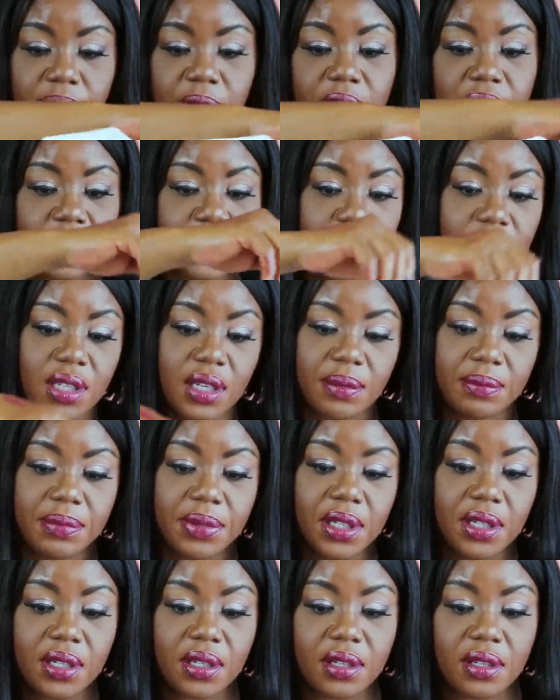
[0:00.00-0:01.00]
but it's not
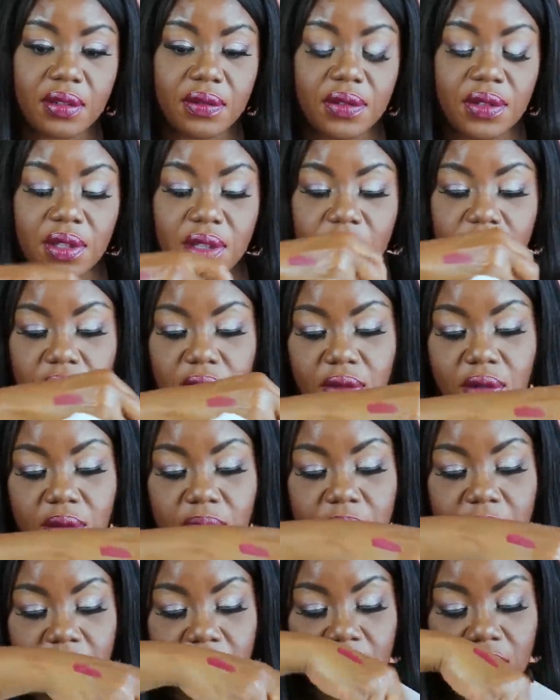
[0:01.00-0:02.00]
big enough, so it
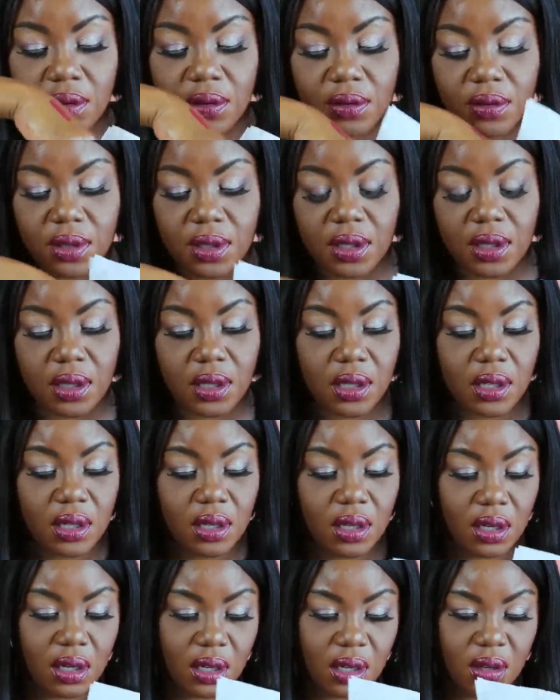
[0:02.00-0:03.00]
won't be going.
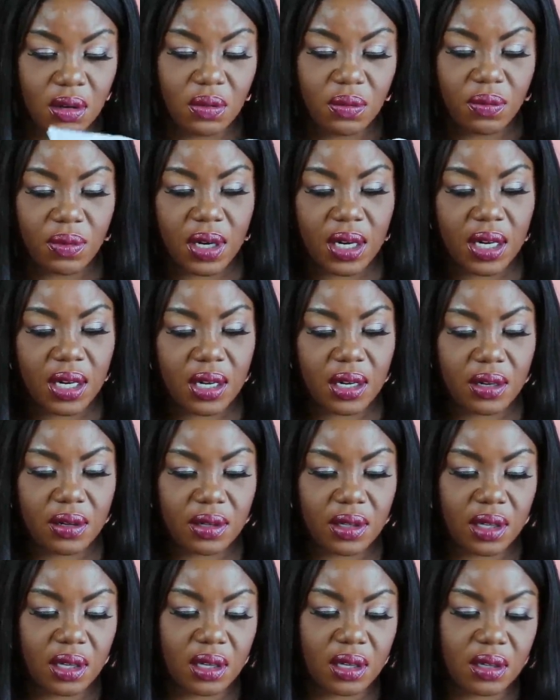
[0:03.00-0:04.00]
Oh,
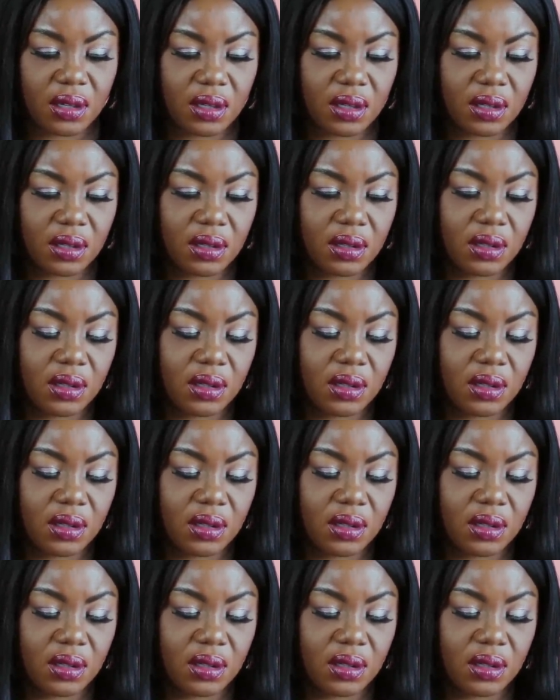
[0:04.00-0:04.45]
wow, y'all.